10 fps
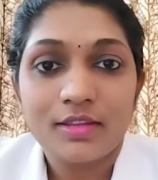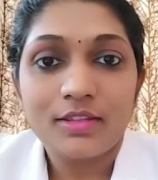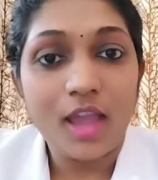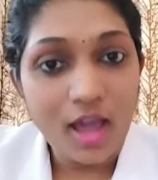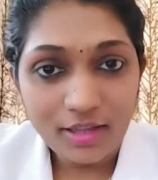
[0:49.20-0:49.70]

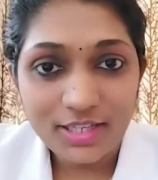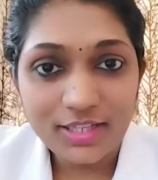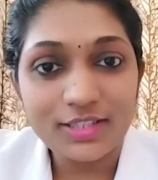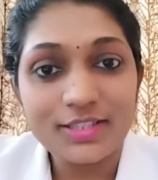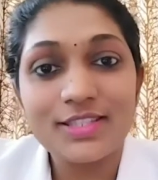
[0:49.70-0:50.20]
The
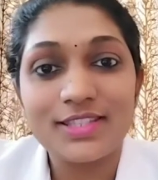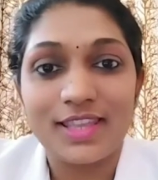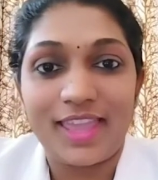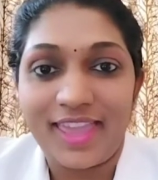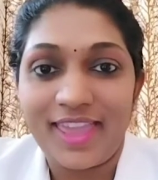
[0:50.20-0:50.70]
articles
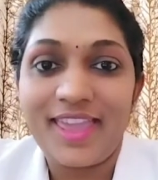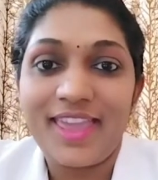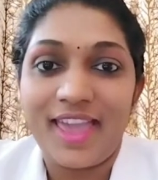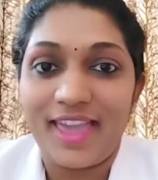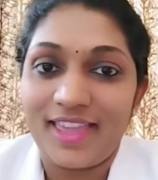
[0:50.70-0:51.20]

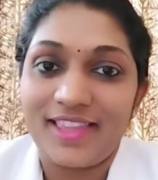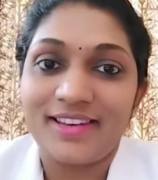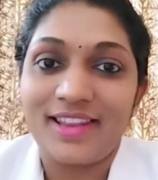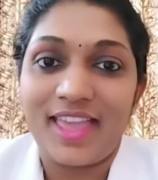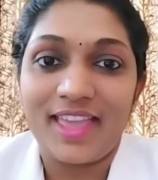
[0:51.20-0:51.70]
a,
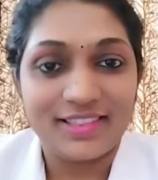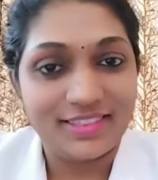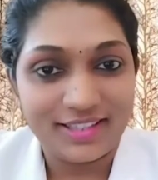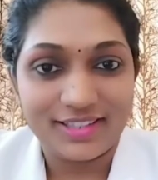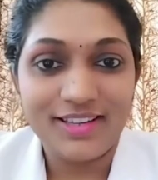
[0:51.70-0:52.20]
an
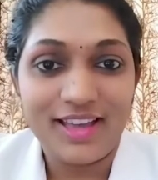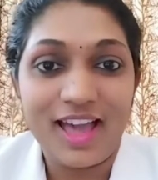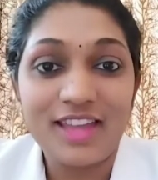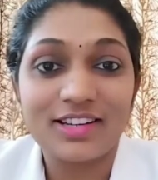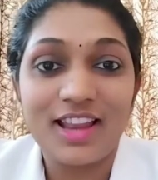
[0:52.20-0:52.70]
and the
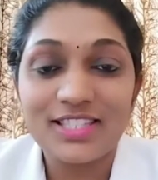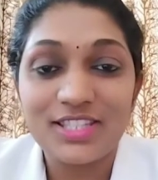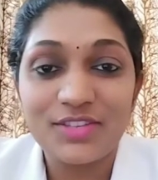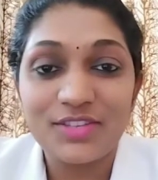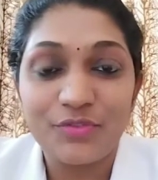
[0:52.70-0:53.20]
are
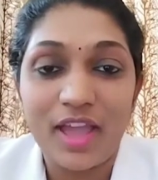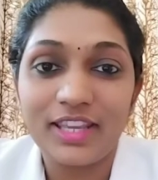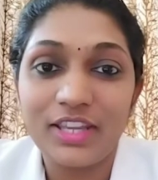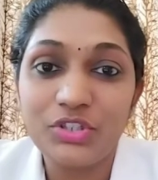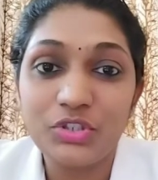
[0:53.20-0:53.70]

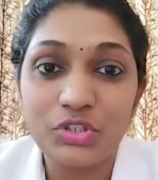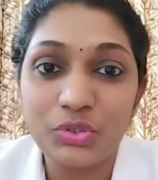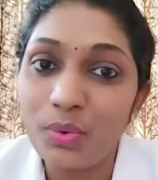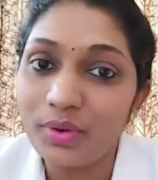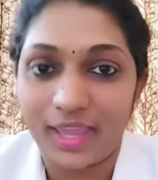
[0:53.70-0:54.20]
classified into
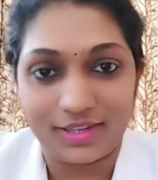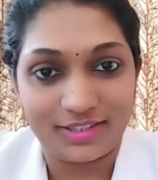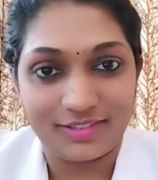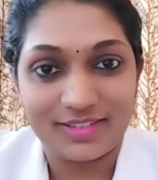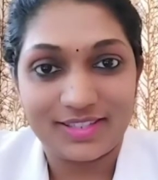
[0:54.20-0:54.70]
two
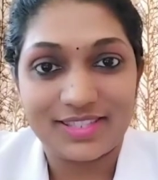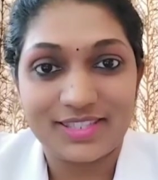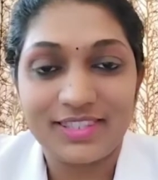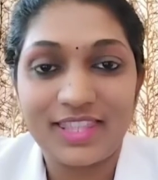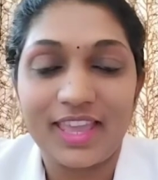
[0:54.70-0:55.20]

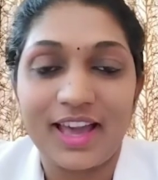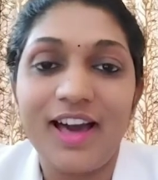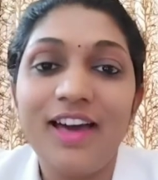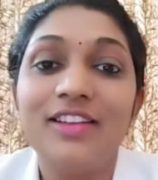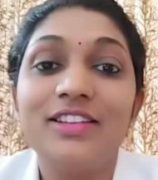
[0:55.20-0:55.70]
categories. They
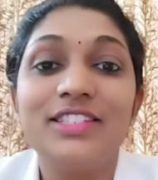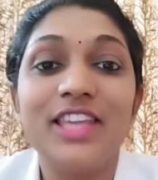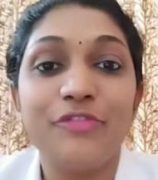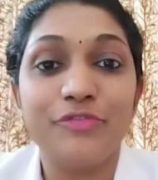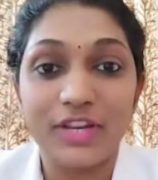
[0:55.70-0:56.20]
are
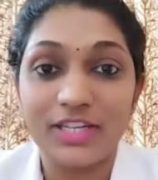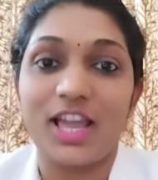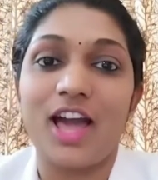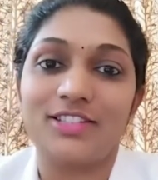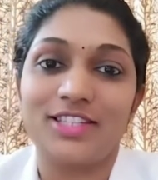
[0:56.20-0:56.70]
definite
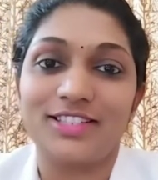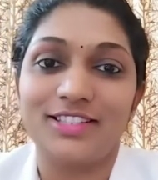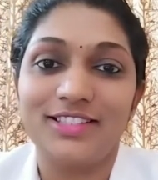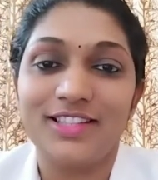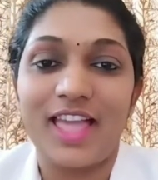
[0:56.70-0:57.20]

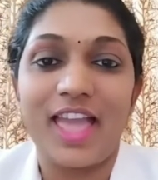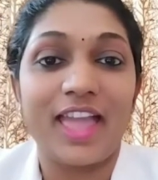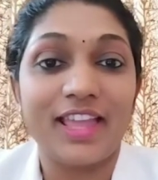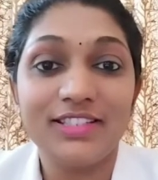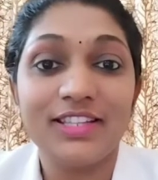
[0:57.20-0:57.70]
article
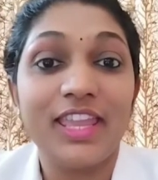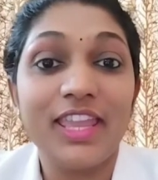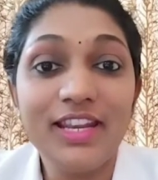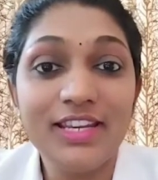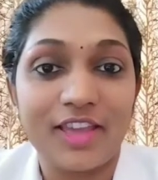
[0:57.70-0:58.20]
and
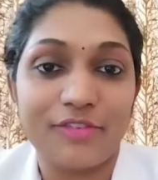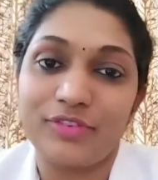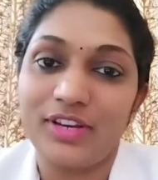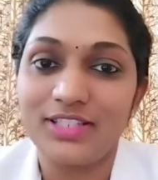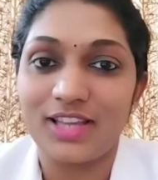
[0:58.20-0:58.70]

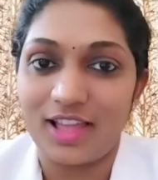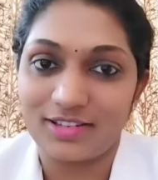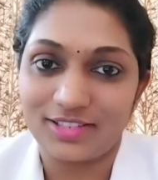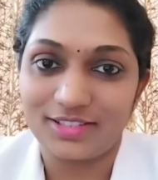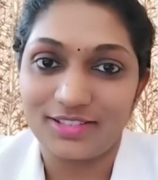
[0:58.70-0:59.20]
indefinite
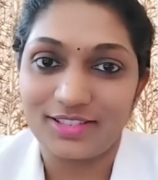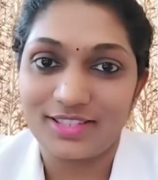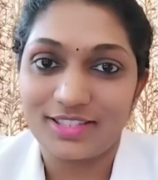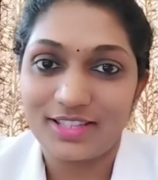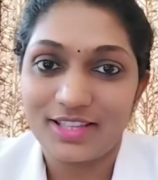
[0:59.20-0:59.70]

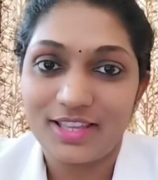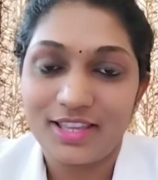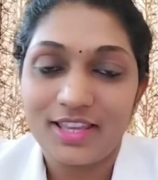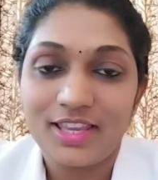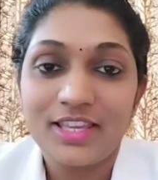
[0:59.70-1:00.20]
articles.
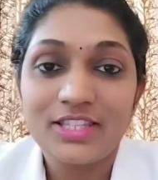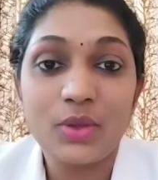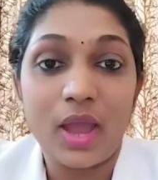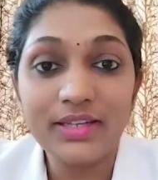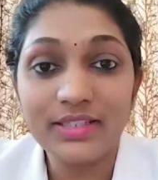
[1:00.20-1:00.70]

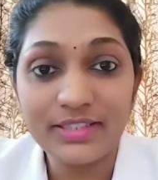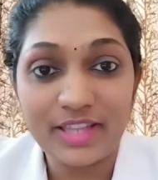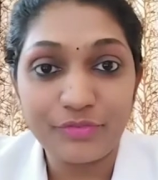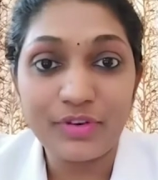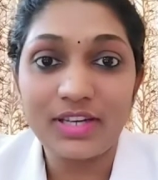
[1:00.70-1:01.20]
So under
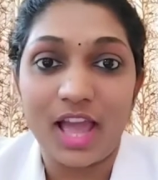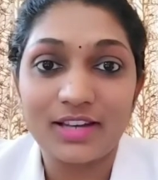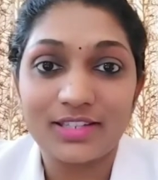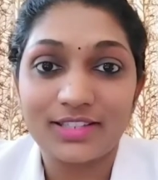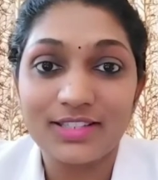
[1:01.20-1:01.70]
definite
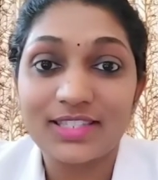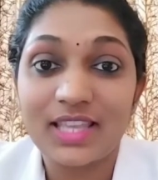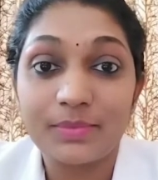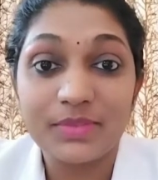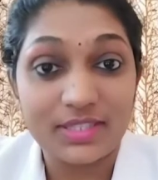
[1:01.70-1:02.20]
articles
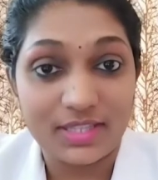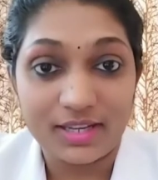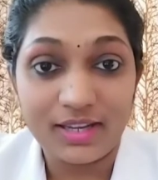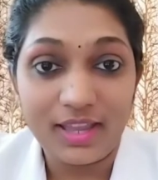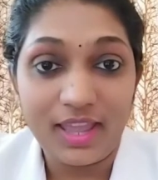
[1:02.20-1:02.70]
comes
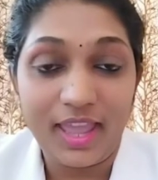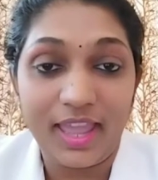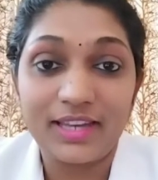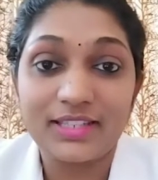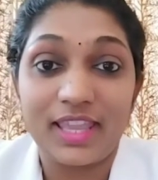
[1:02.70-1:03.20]
the,
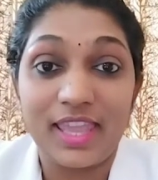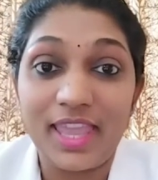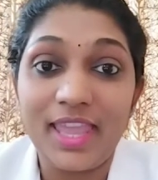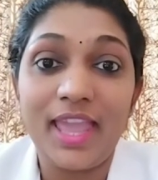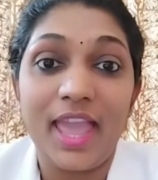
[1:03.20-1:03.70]
and a